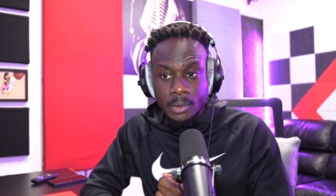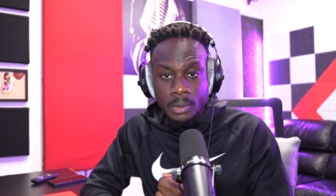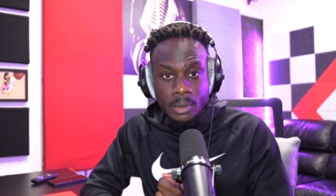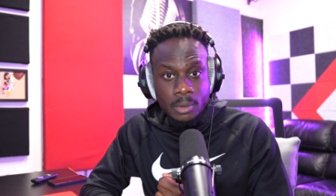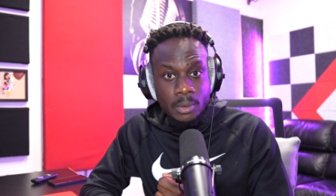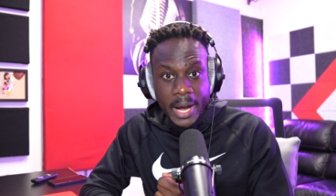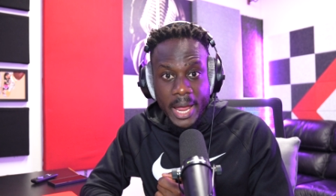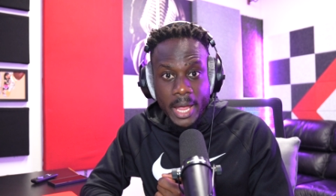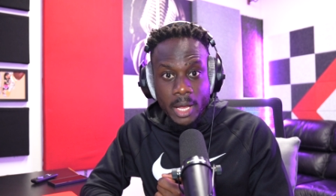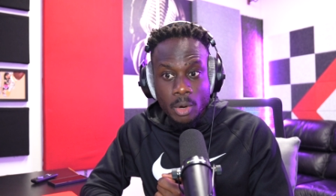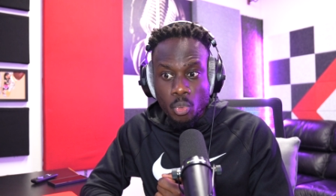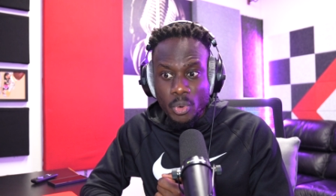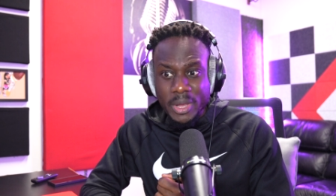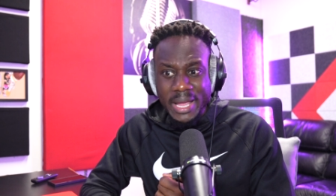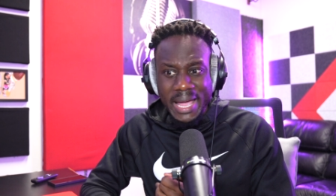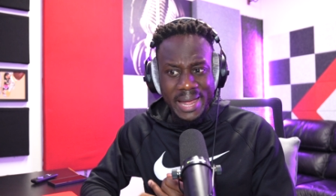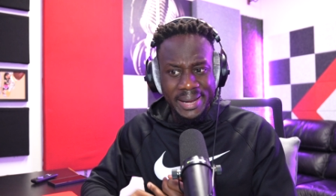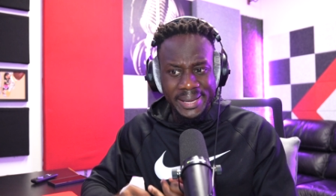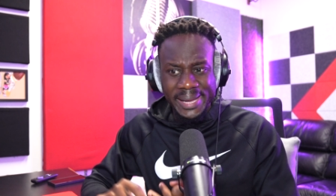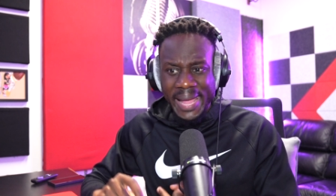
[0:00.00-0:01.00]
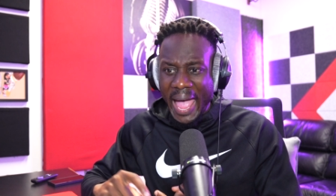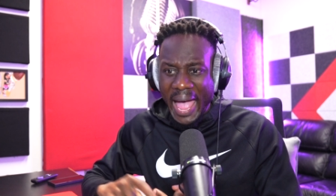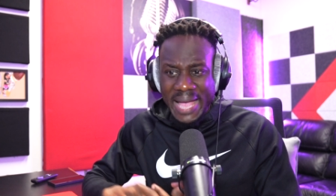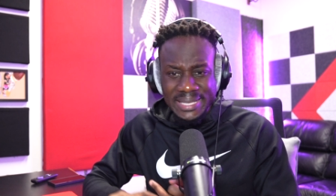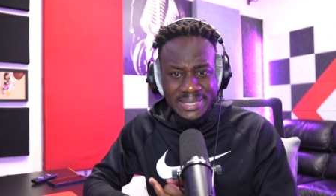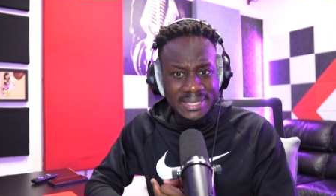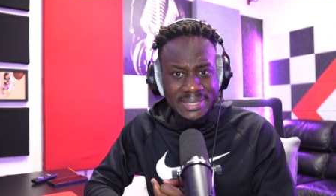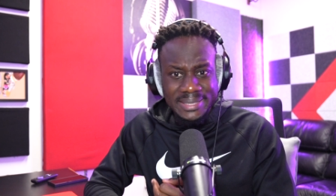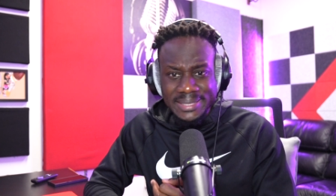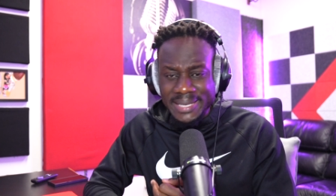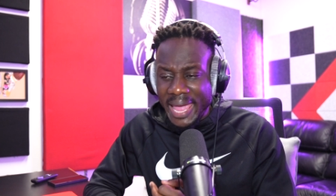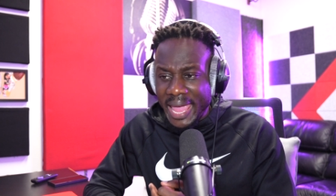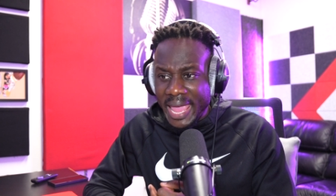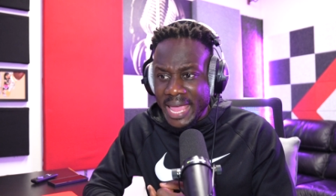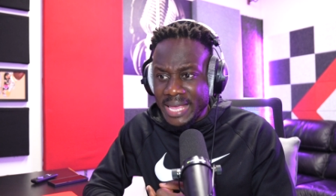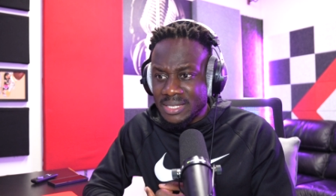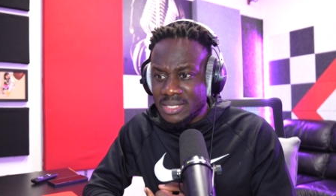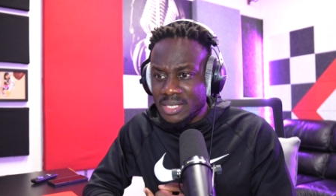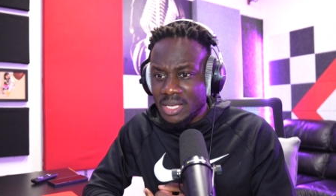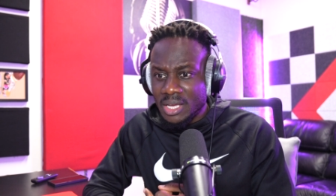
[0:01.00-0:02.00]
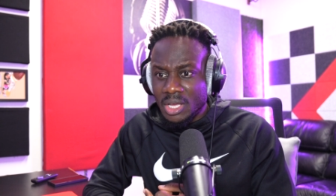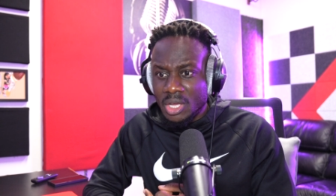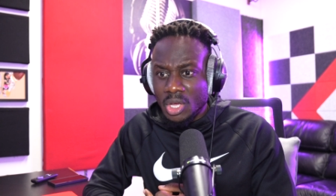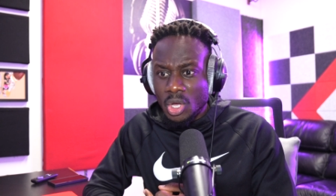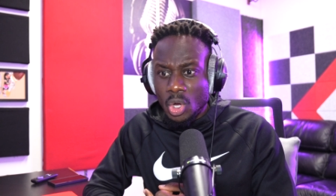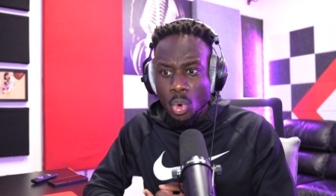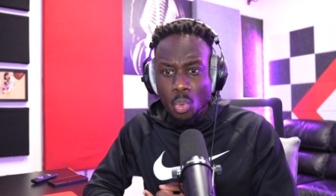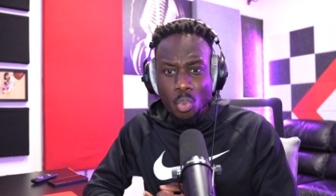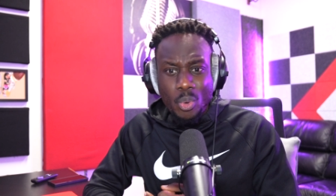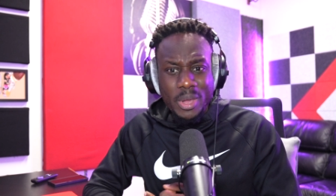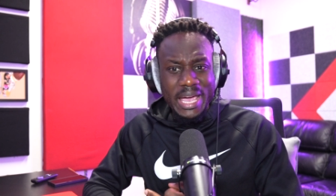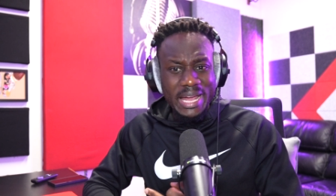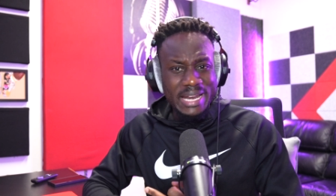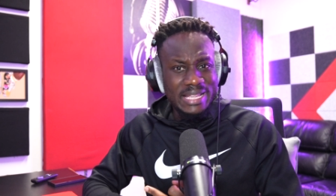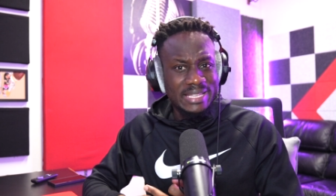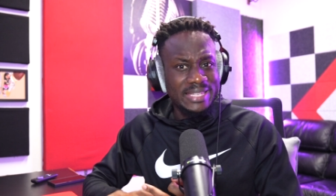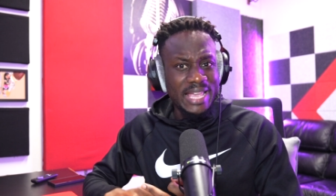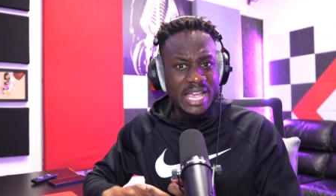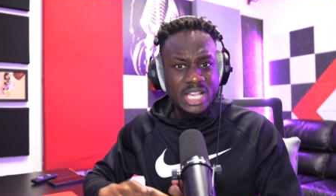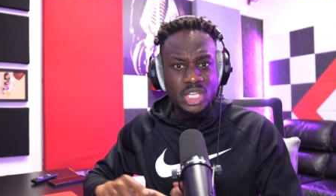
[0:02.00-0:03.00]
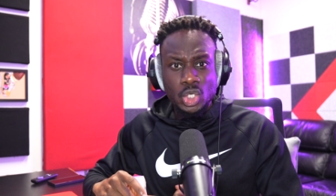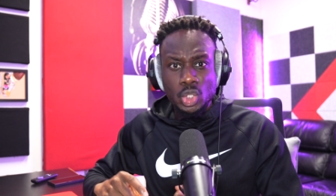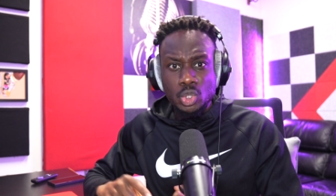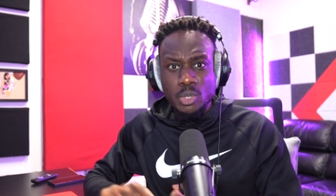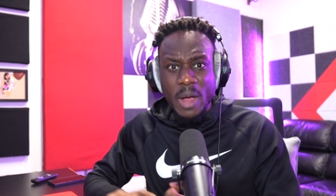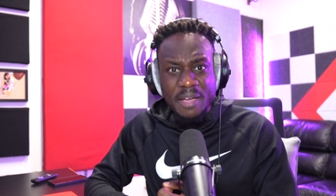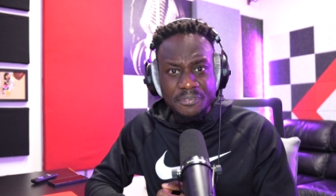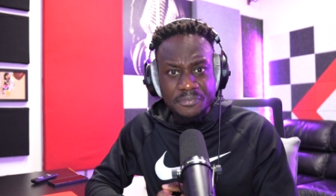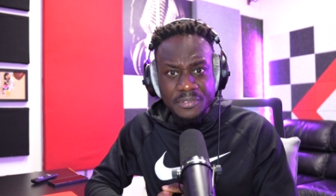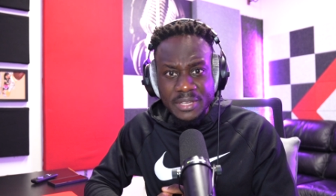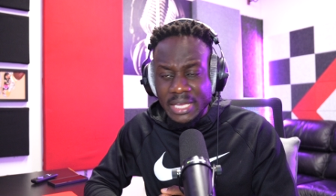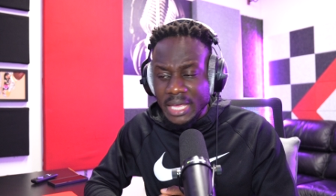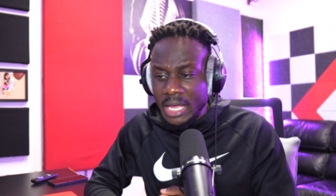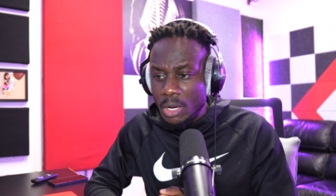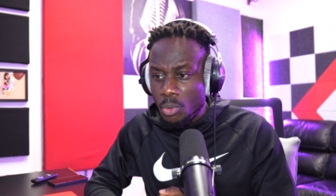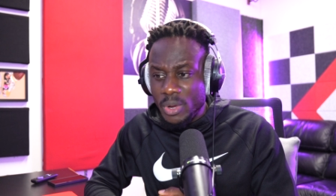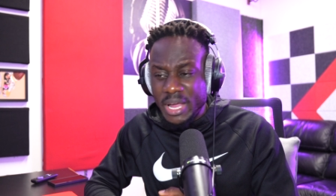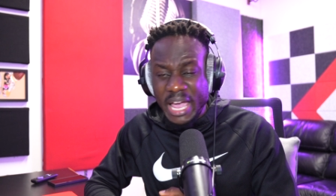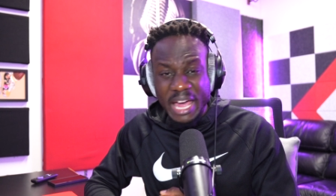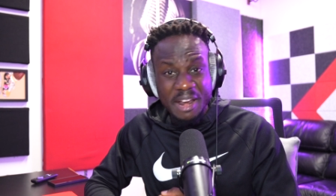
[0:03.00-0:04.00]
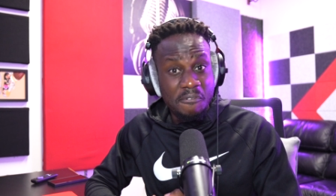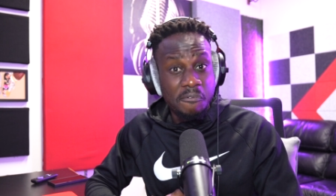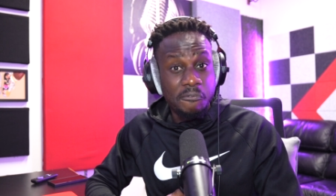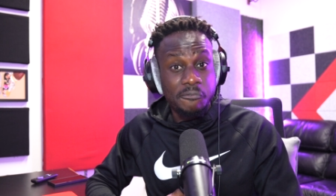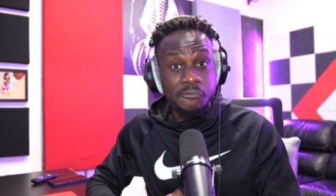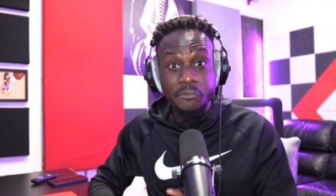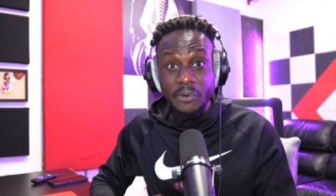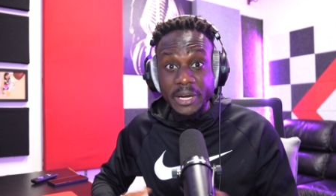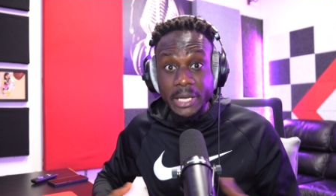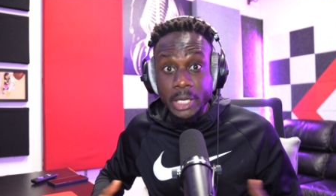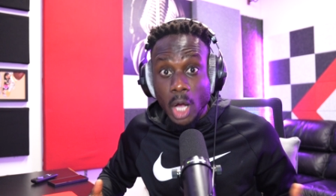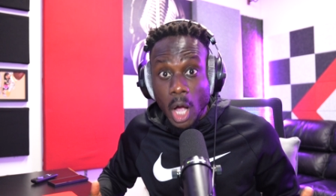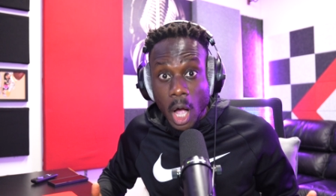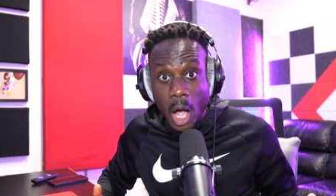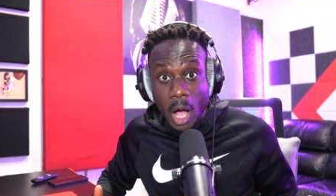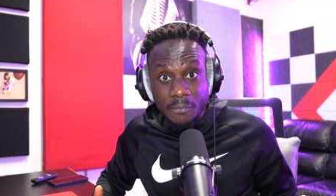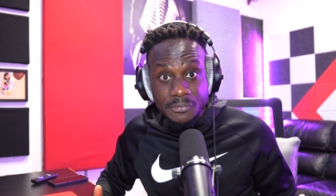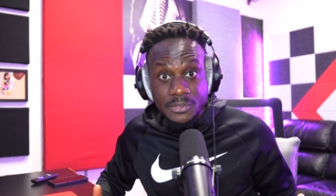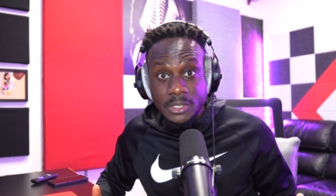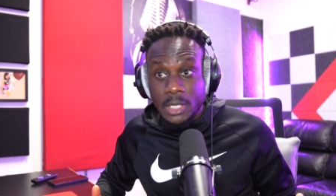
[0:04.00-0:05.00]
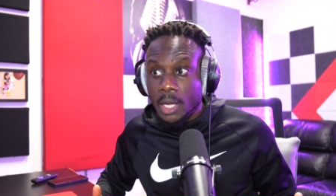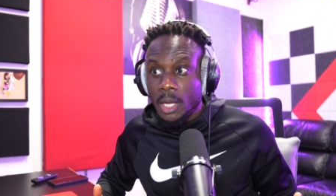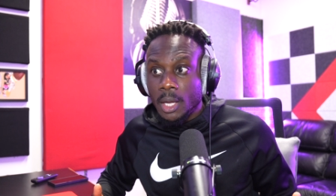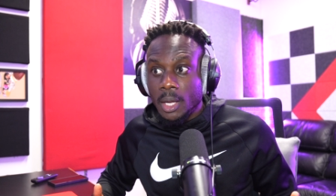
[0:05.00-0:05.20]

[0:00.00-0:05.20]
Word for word: right? We got Cassie's case. We got a sex trafficking. We got a freak offs.